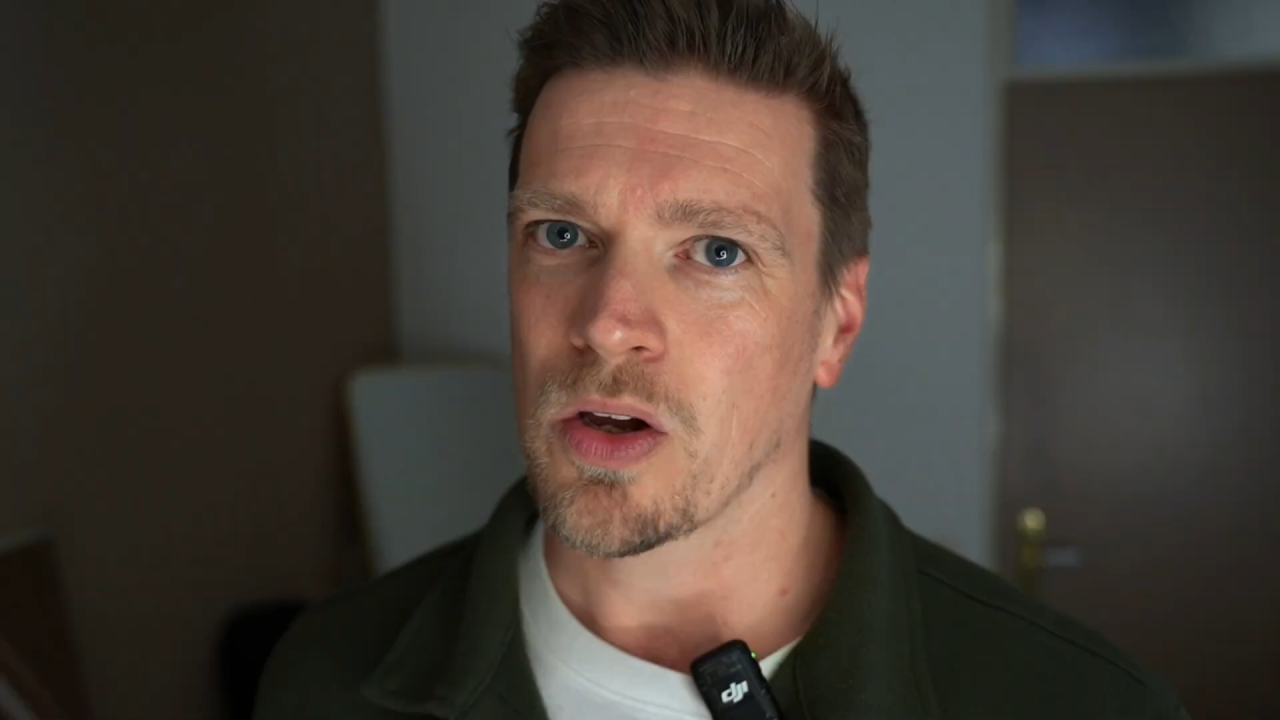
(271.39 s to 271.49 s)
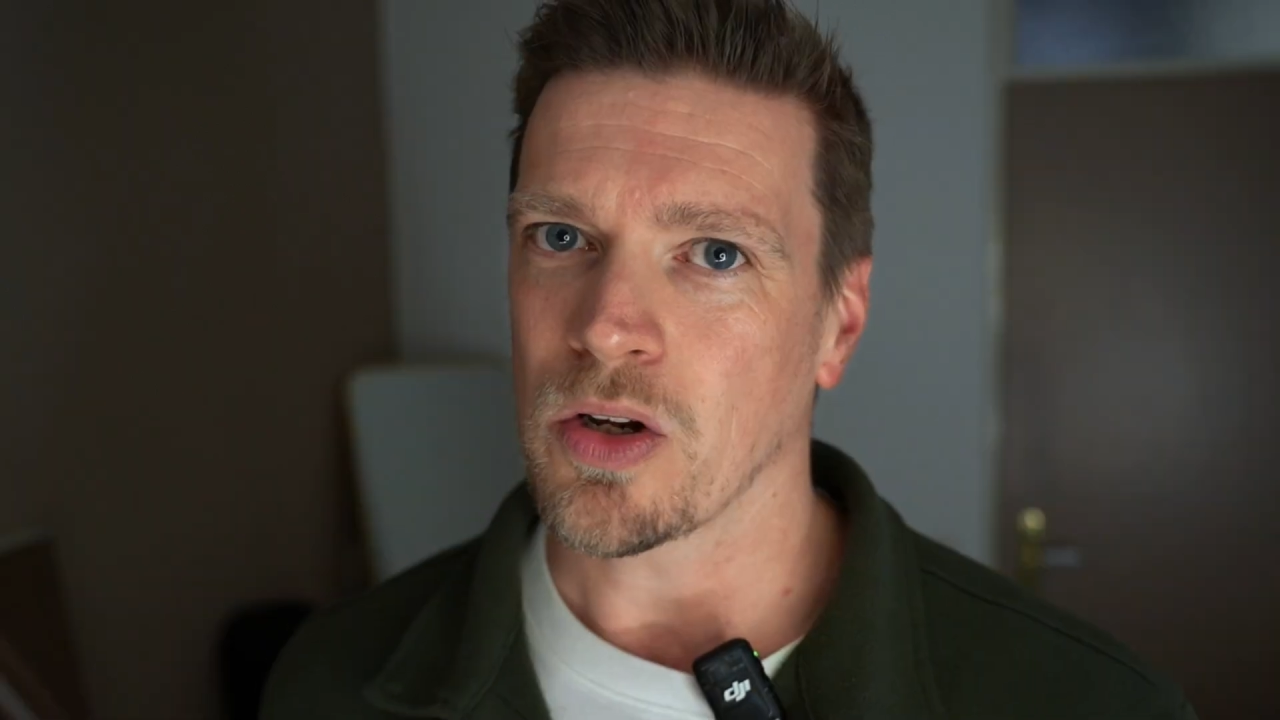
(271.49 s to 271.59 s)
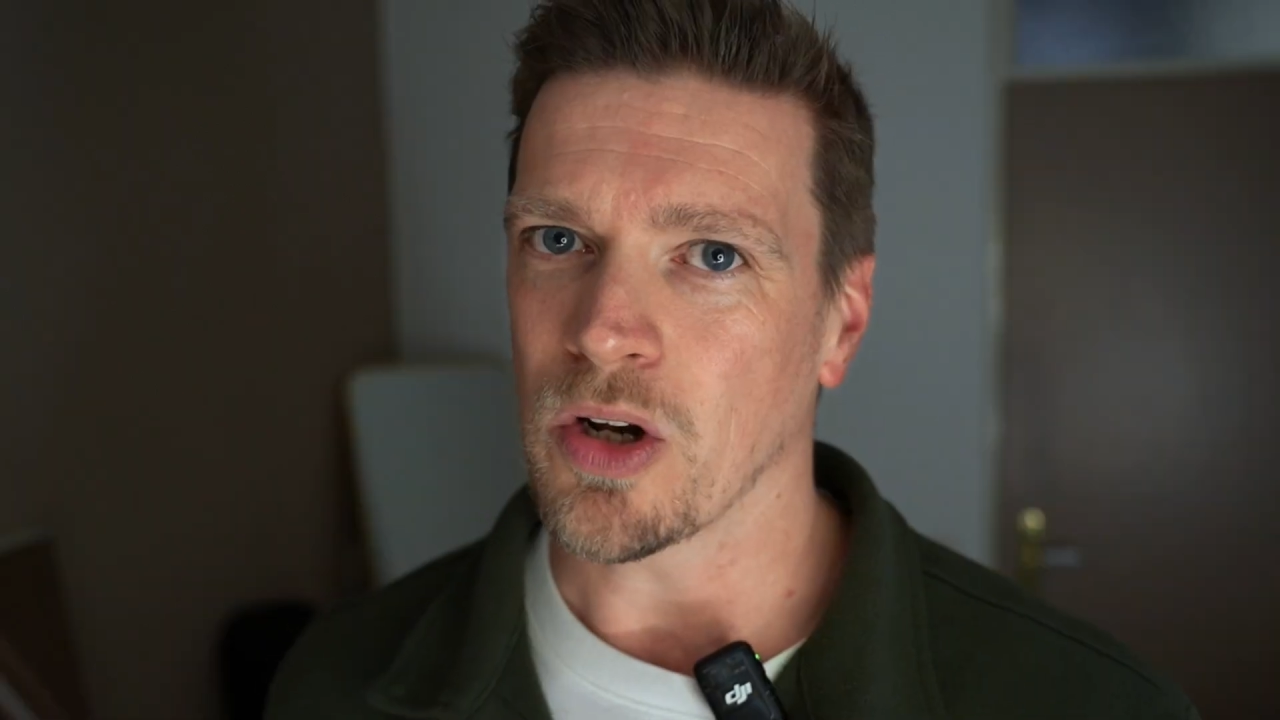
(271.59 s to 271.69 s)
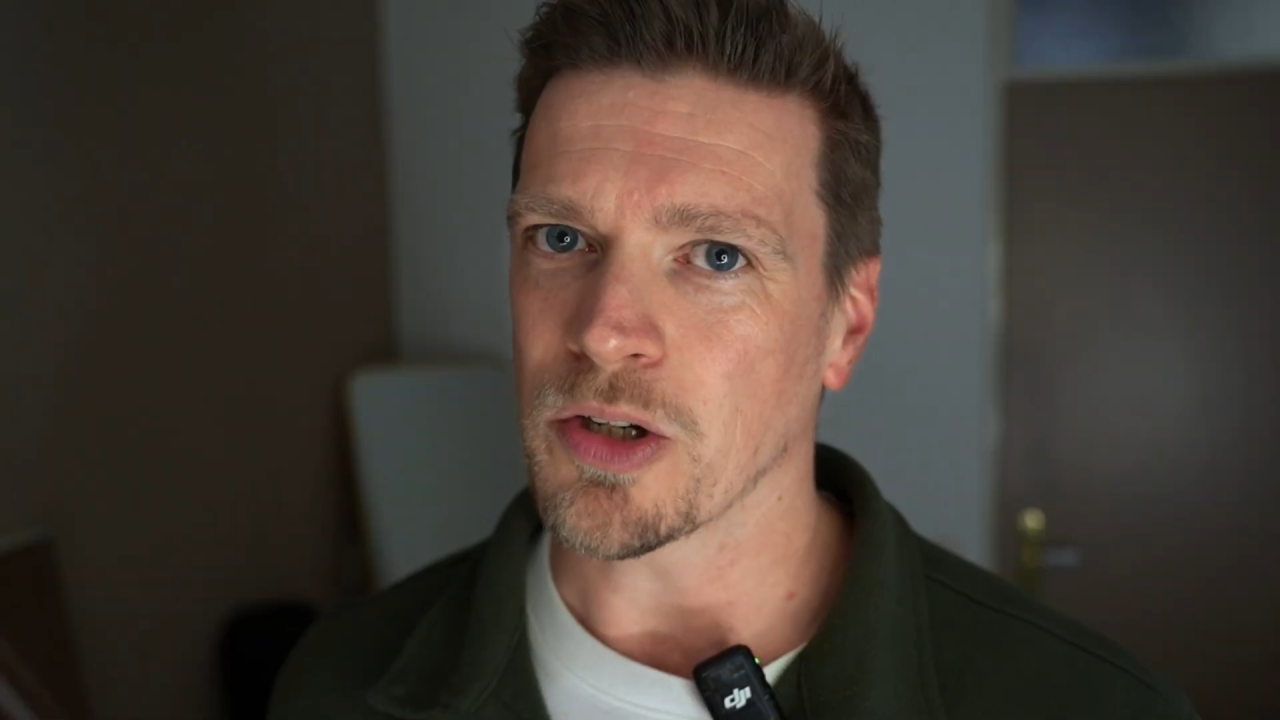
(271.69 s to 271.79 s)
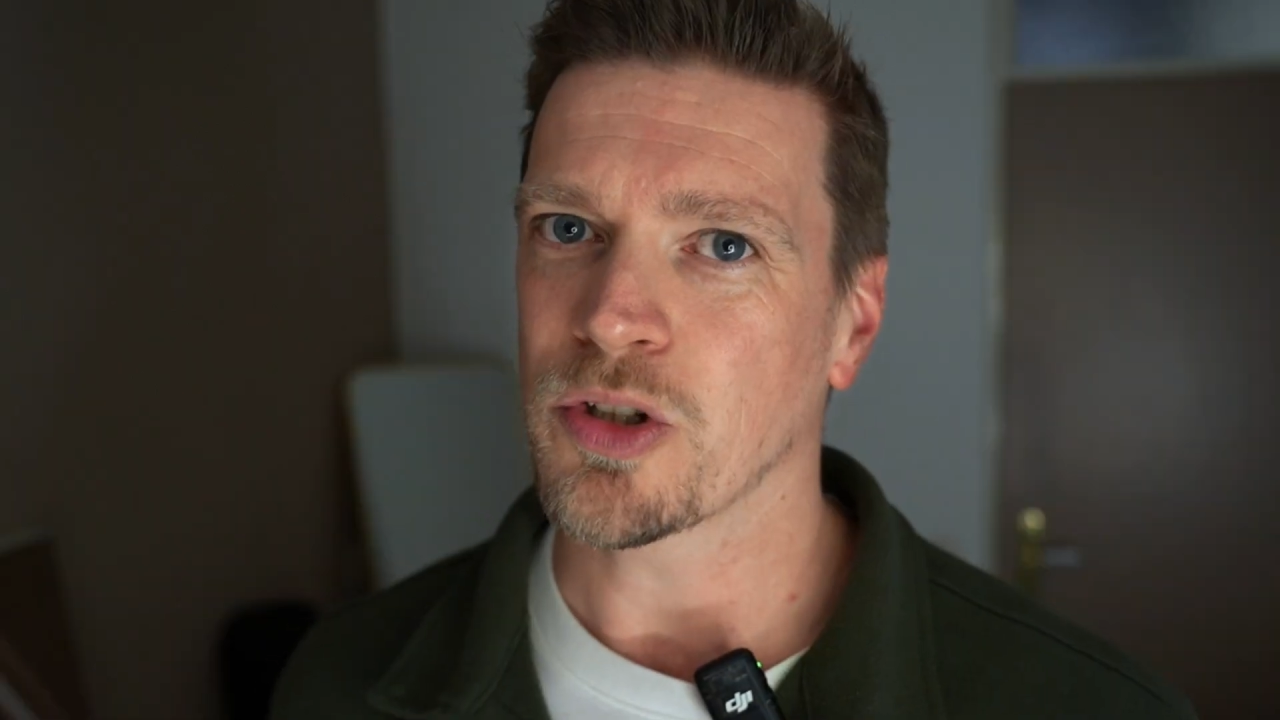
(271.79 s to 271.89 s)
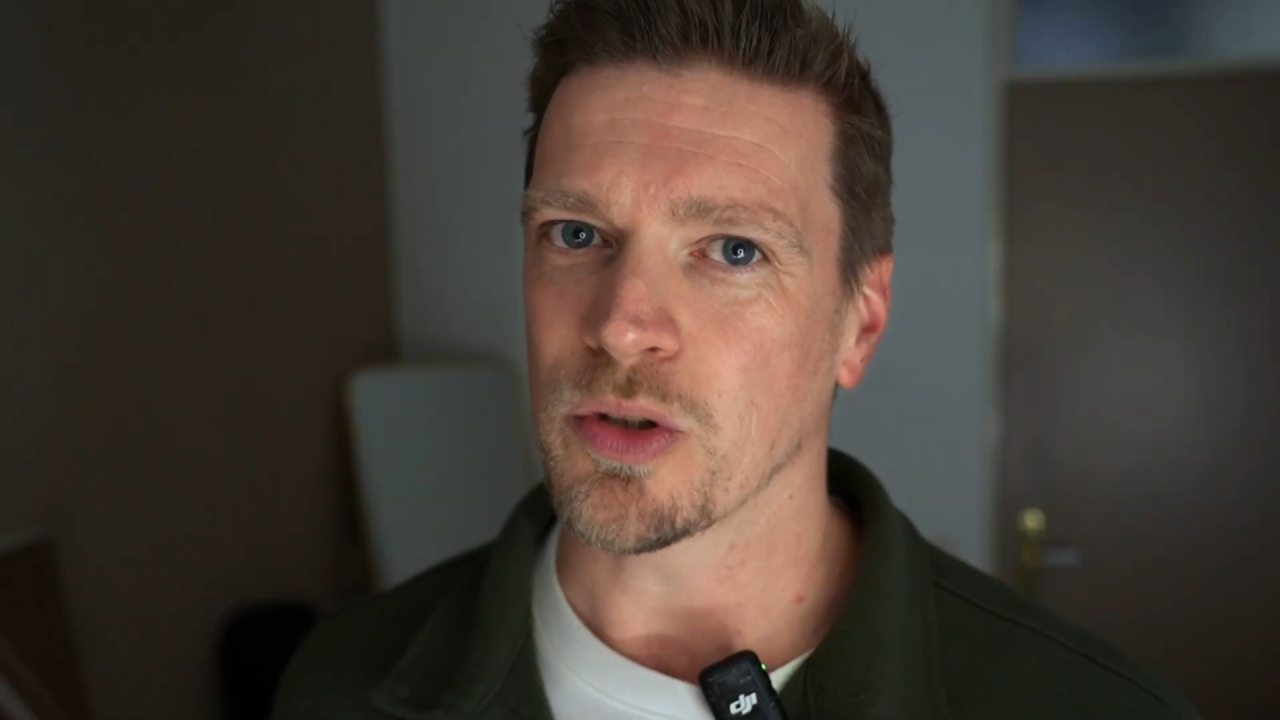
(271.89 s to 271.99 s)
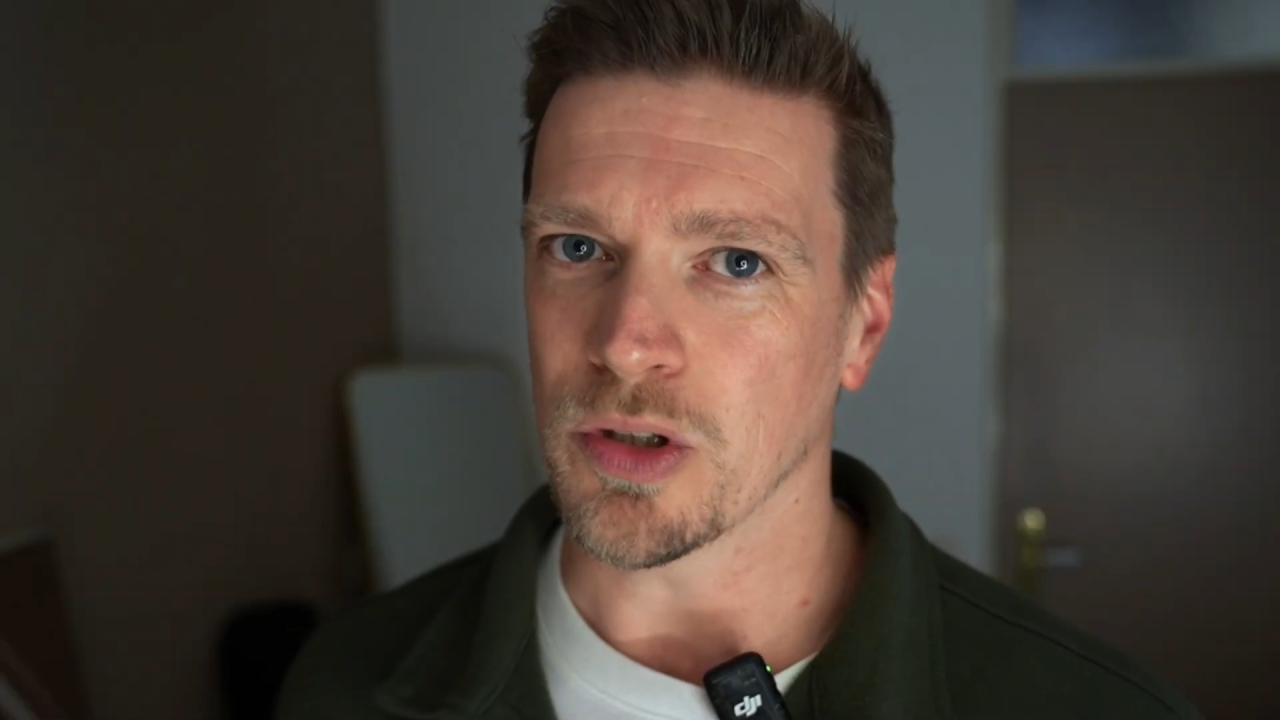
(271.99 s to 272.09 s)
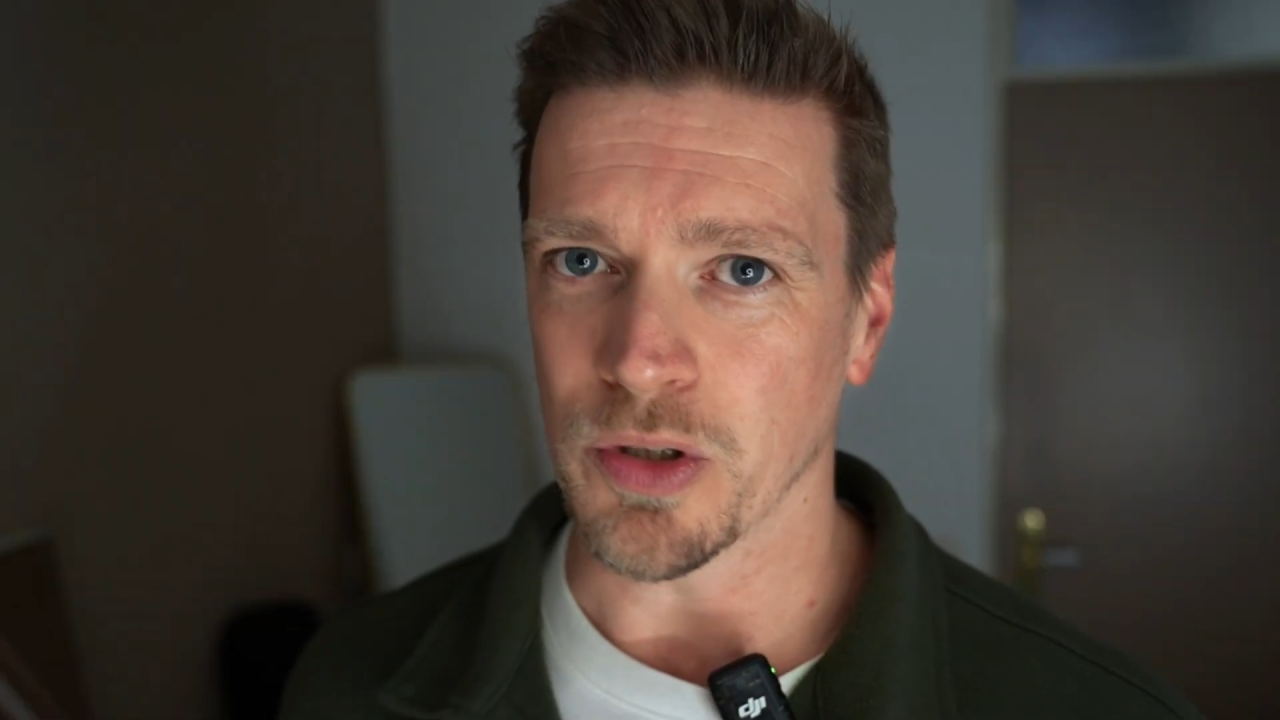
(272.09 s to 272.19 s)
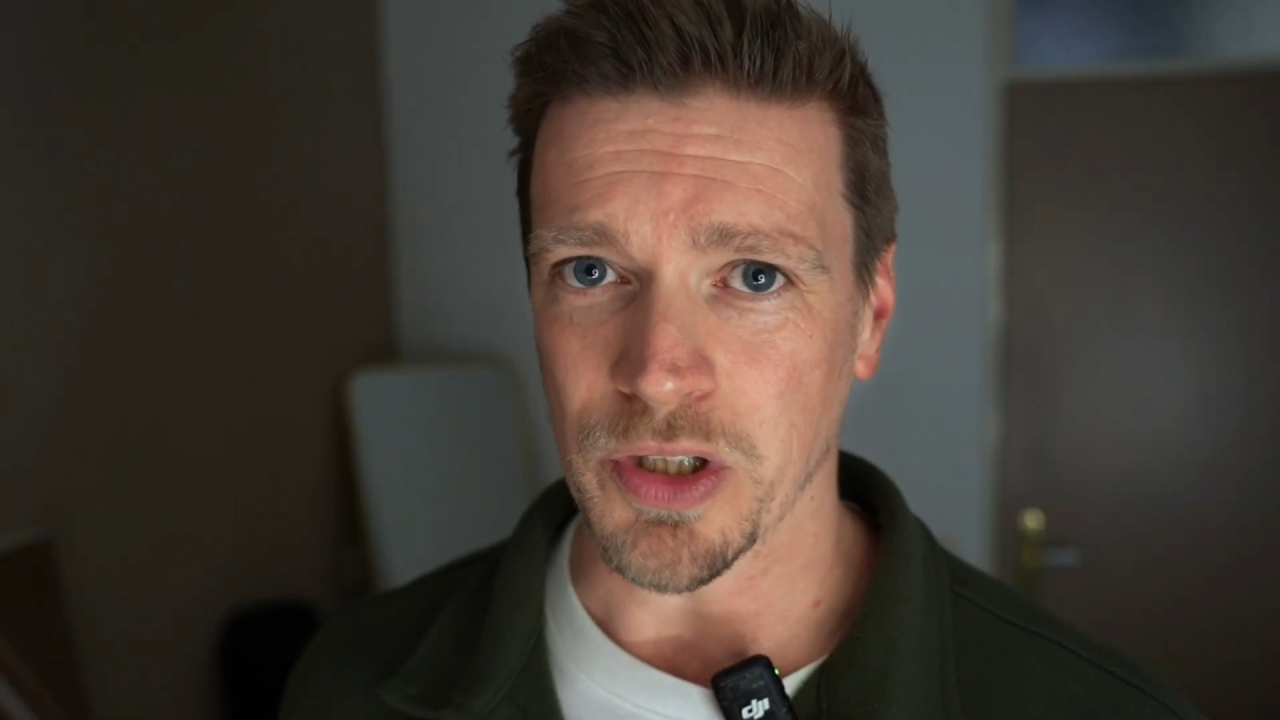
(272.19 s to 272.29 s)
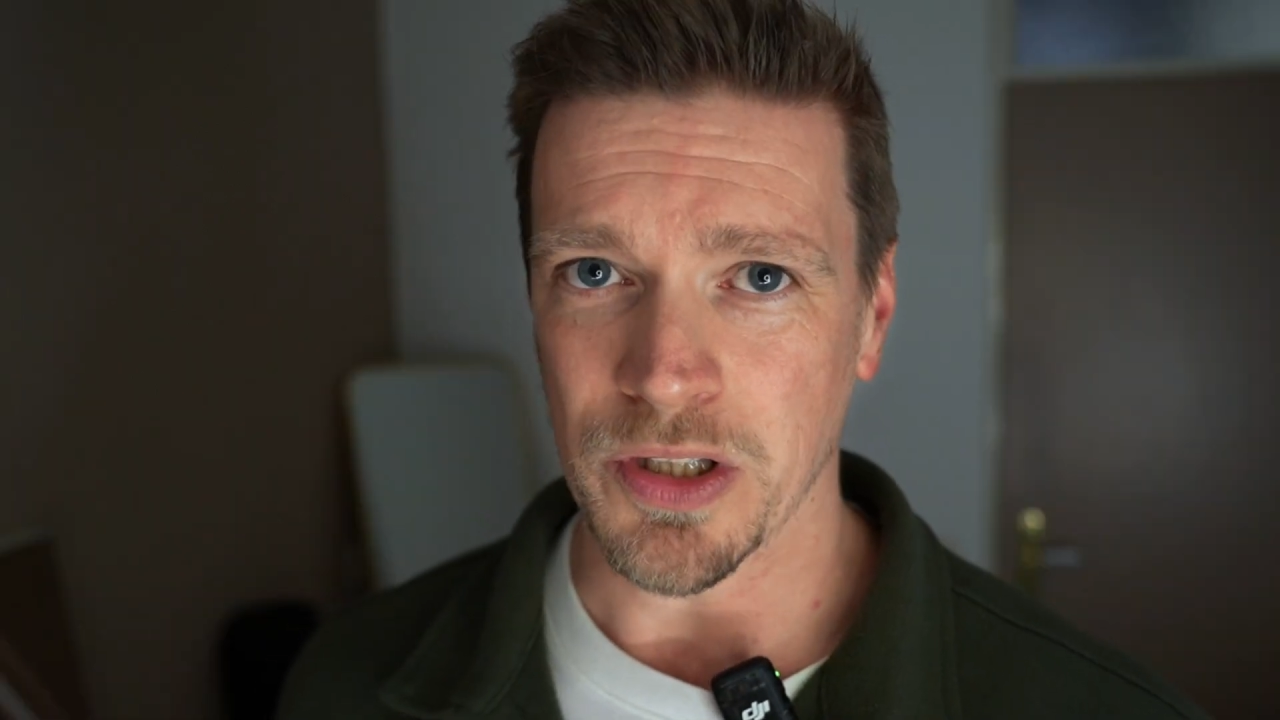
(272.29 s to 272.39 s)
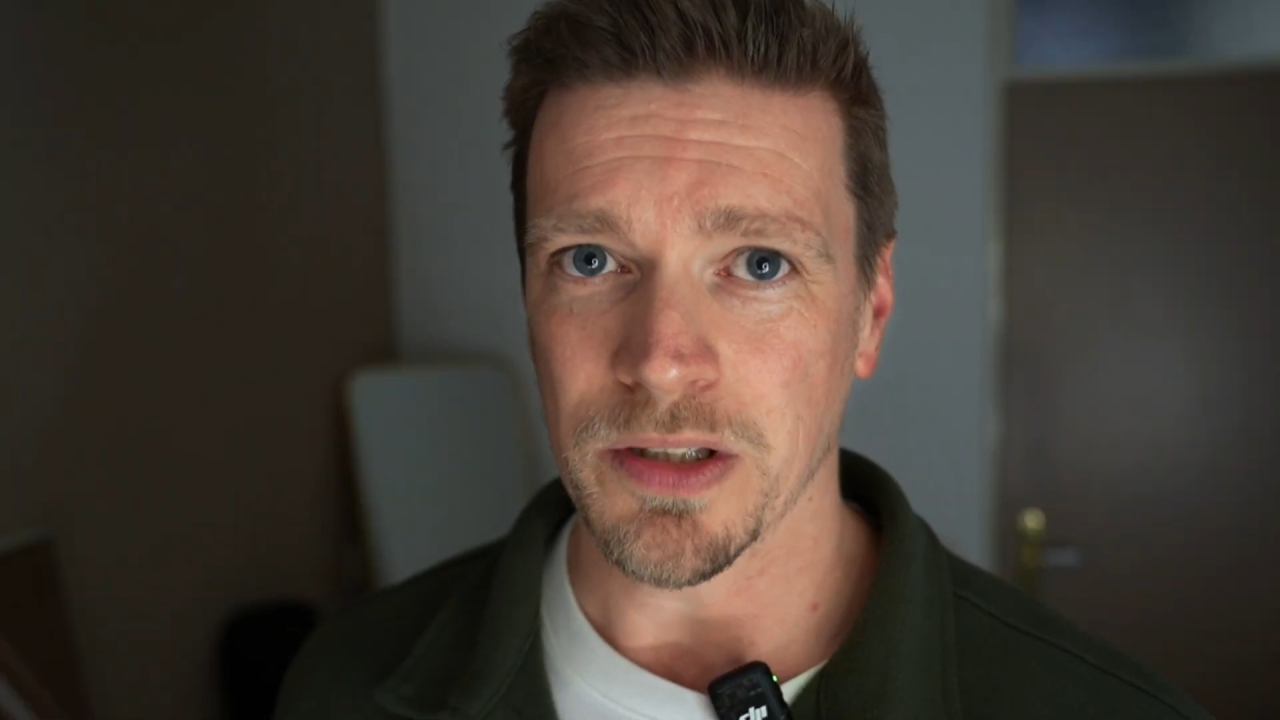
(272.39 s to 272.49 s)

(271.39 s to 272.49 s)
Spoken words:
Not too good.